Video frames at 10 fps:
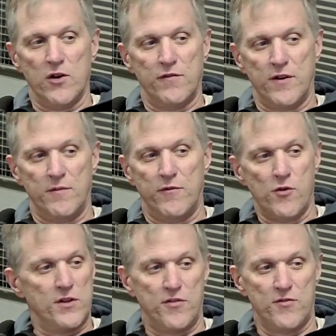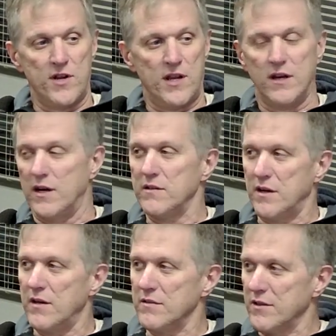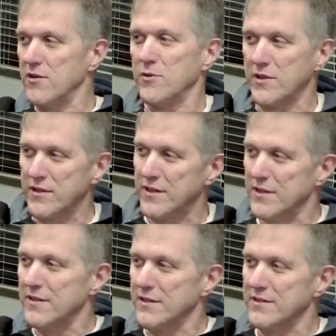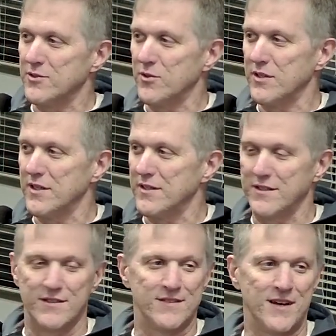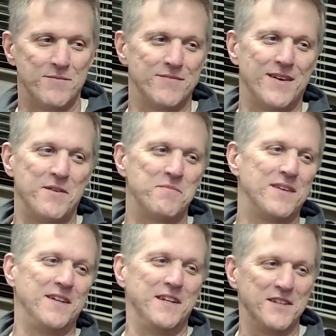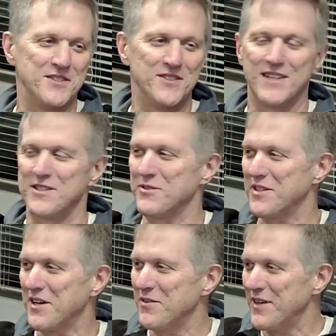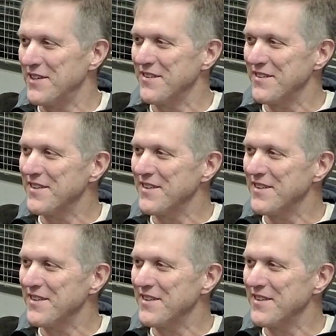from four to three, I'll go with Tola. I'm kidding, because you guys were talking about it earlier.